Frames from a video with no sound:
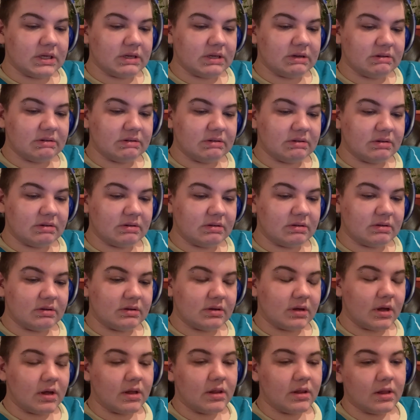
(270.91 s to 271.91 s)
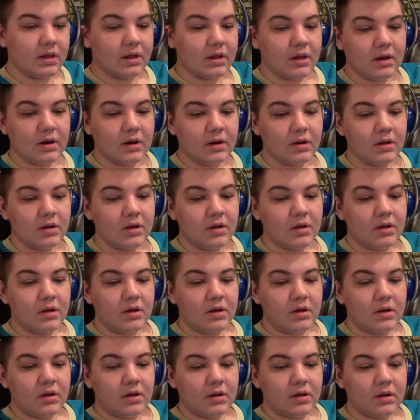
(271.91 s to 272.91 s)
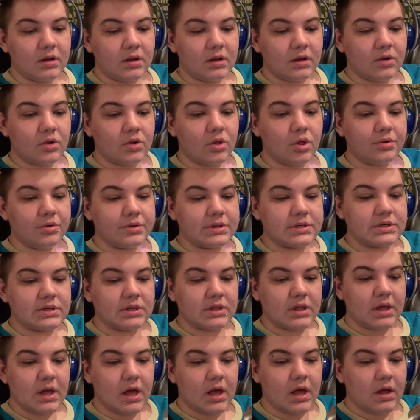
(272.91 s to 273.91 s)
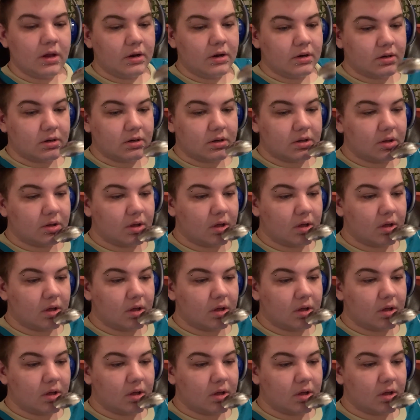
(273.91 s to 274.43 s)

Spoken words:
and then closer to the end,